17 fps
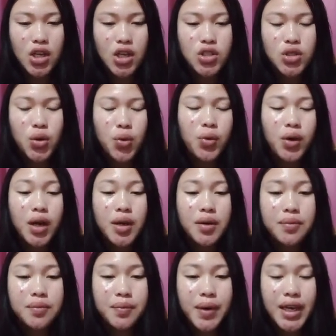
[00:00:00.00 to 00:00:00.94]
So,
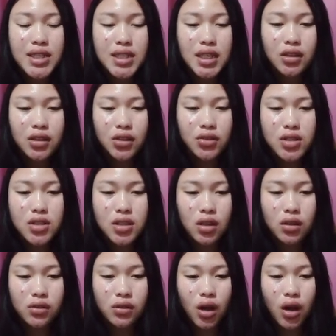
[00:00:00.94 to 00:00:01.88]
based on the
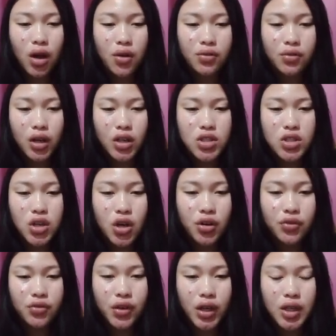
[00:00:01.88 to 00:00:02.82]
result of our
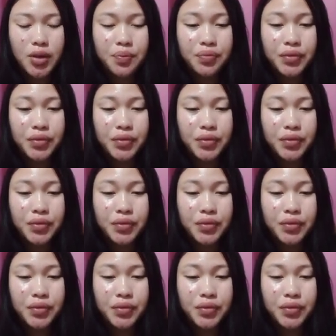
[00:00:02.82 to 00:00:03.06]
survey,